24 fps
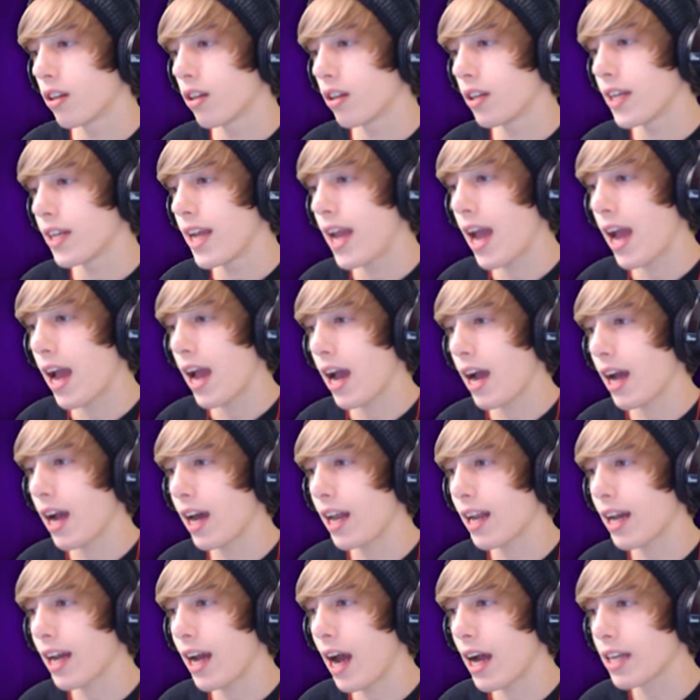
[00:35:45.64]
Yeah,
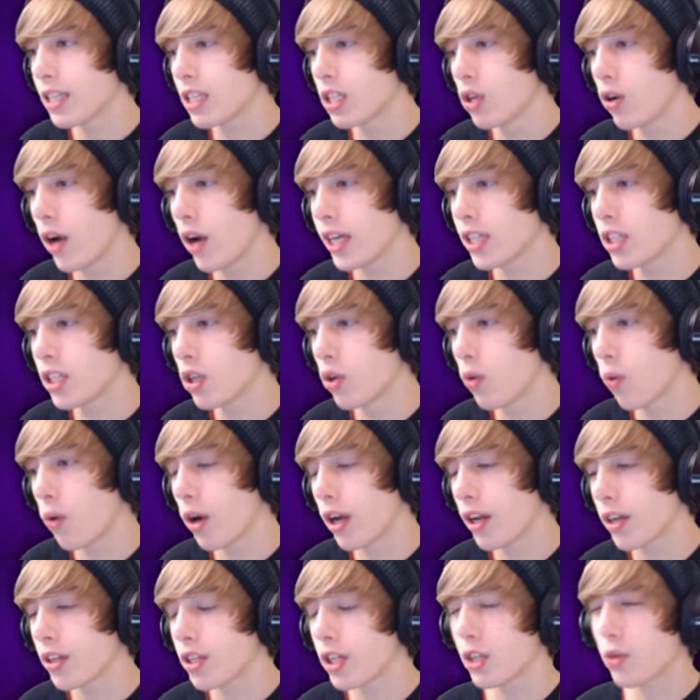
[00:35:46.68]
and I, I do, I do
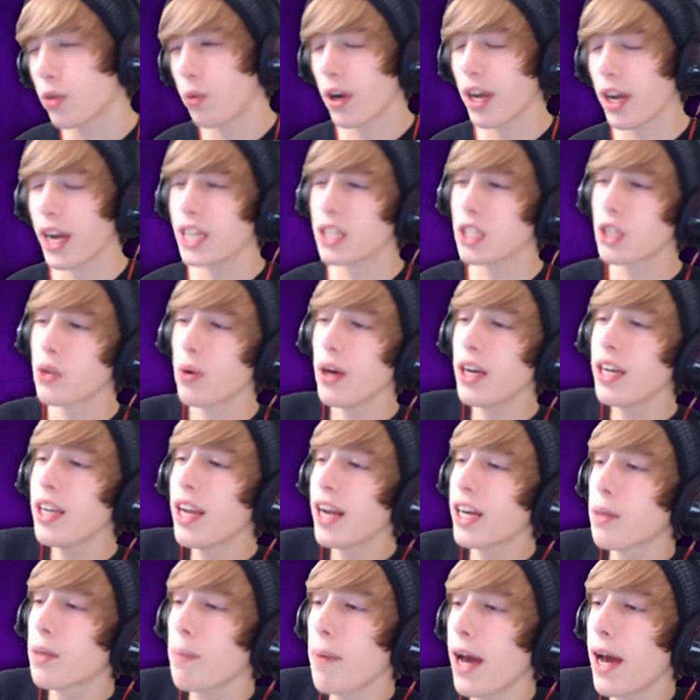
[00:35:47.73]
want. actually, do I need
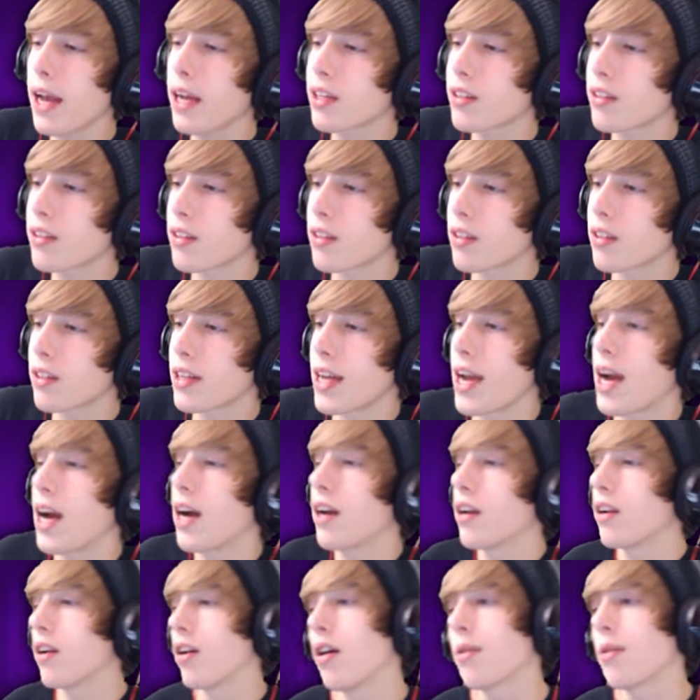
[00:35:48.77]
acrobatics?
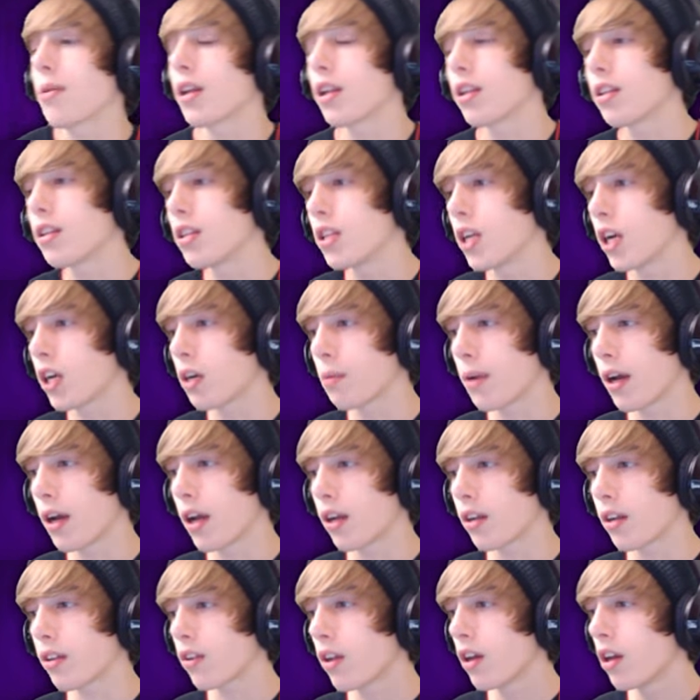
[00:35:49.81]
Yeah, no, I'm going to teach
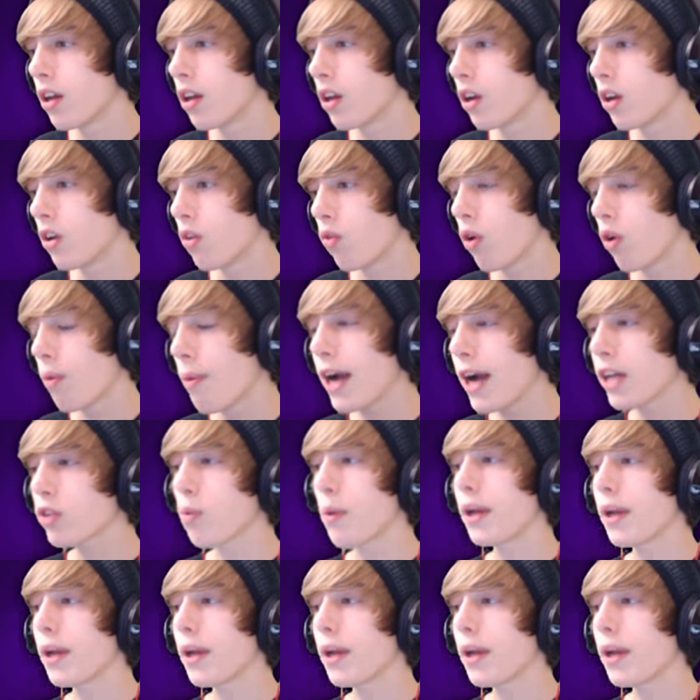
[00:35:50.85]
acrobatics. We might as well